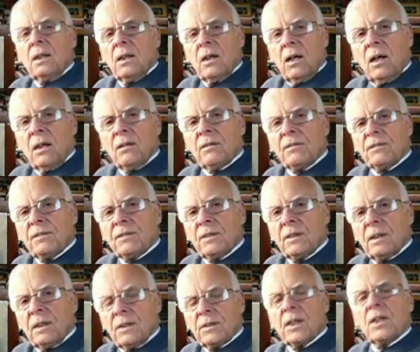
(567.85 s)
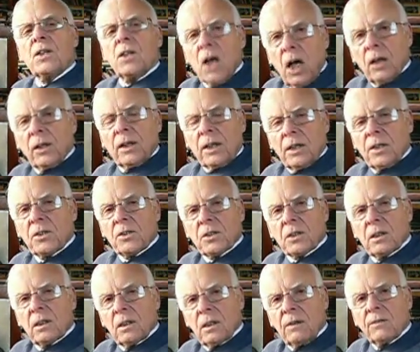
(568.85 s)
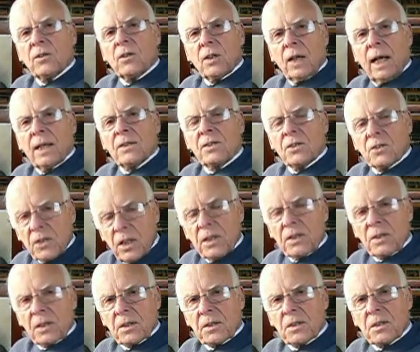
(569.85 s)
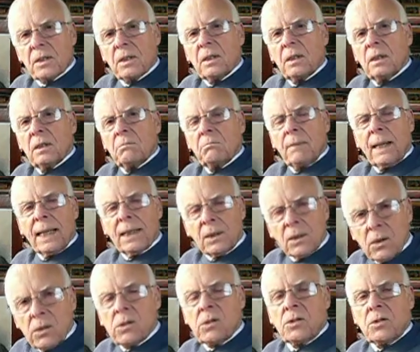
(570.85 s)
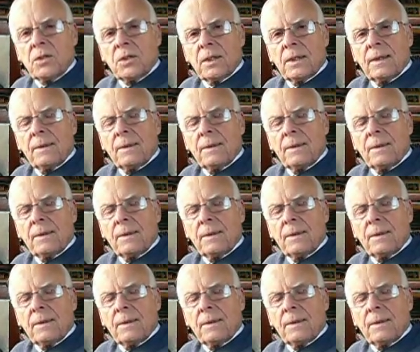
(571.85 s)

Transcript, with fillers: of the knowledge of Christ Jesus, my Lord.